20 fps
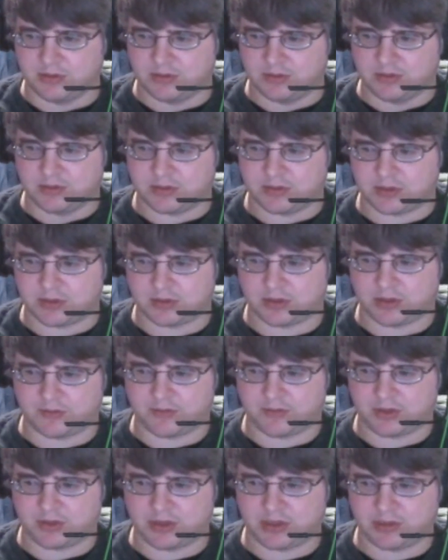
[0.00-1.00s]
So
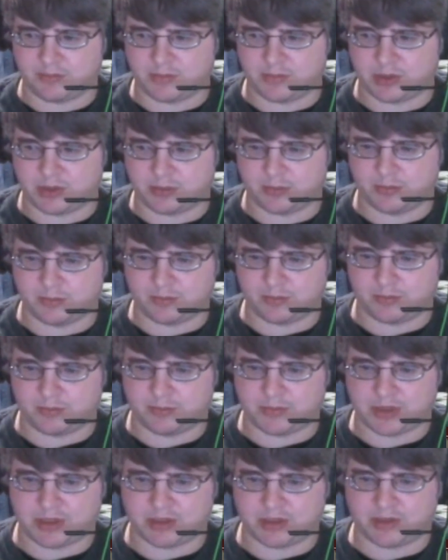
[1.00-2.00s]
hopefully I'm, I'm
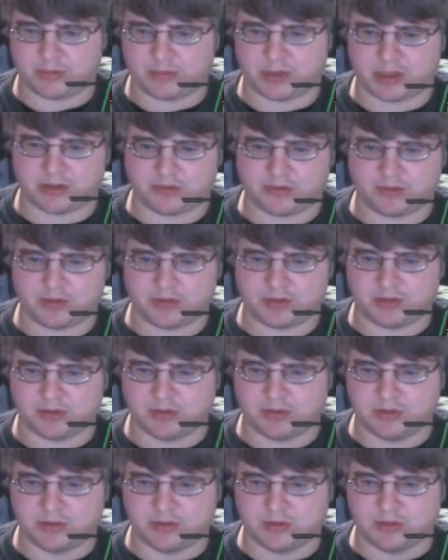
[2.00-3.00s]
thinking about
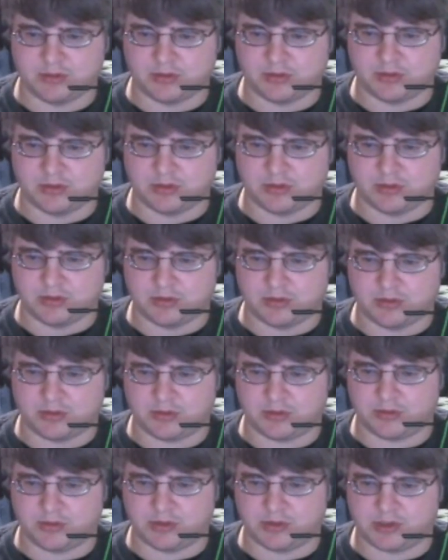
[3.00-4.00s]

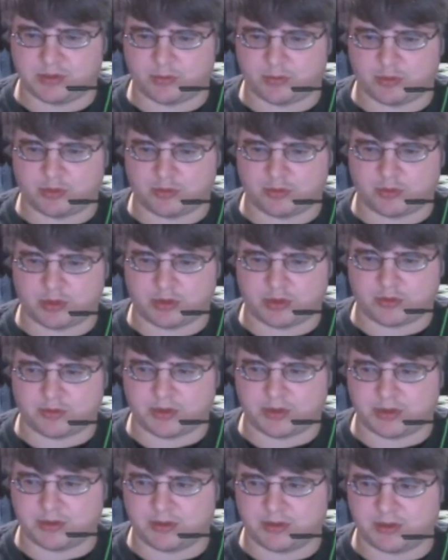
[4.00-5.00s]
doing some more work on
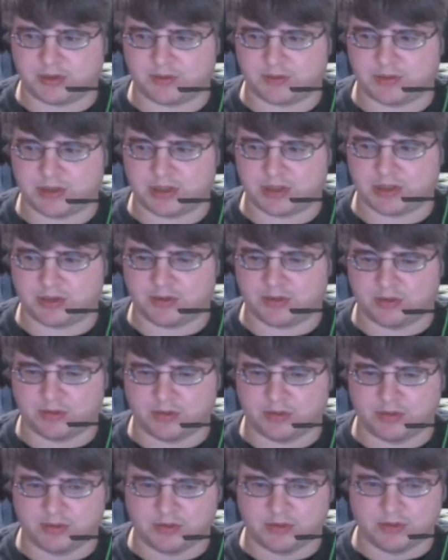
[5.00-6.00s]
it this weekend.
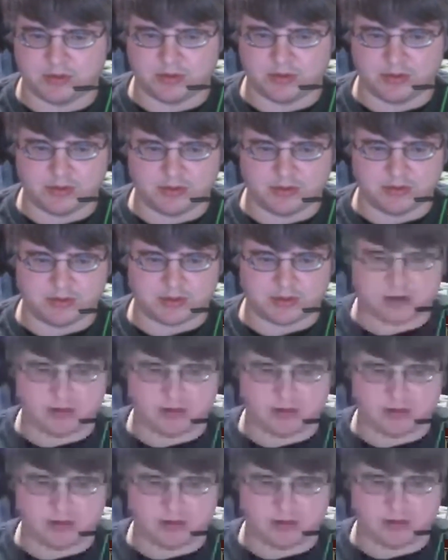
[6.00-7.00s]
So
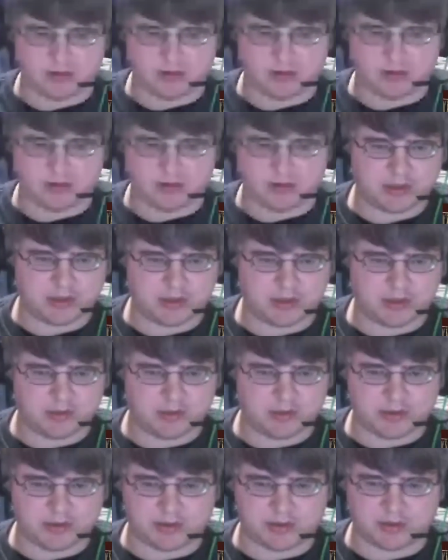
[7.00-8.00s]
hopefully I'll get it
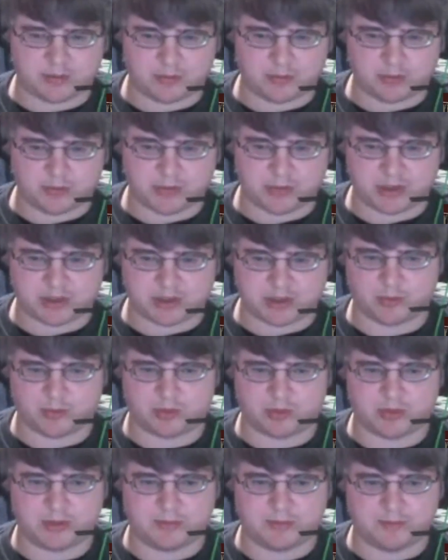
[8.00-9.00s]
built in some, at some
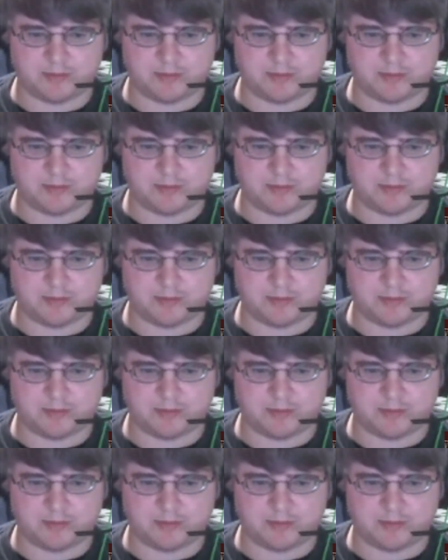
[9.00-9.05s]
point.